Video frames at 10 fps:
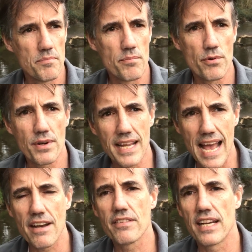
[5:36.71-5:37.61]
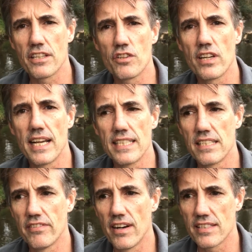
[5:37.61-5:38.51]
bring out that
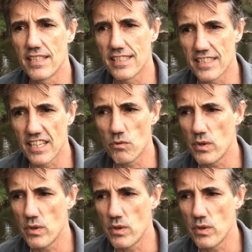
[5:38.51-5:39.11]
creative artistic,